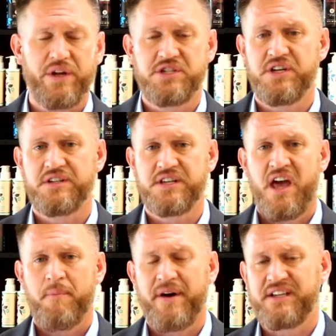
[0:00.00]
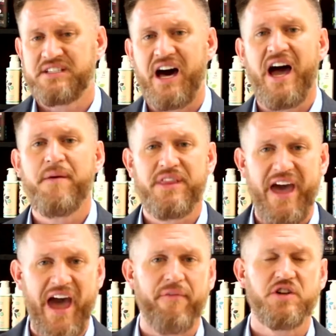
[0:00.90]
which is by the time the
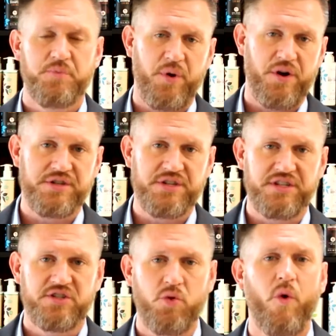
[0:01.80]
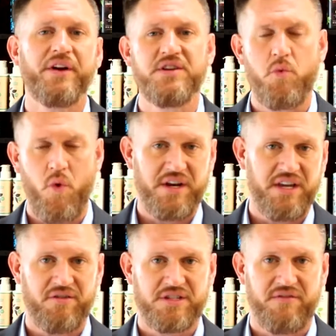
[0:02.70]
average person is 21
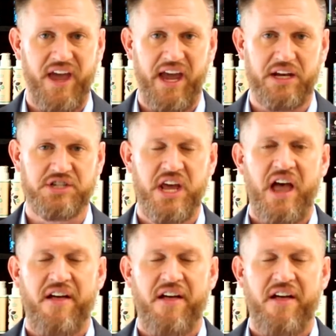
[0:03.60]
years of age,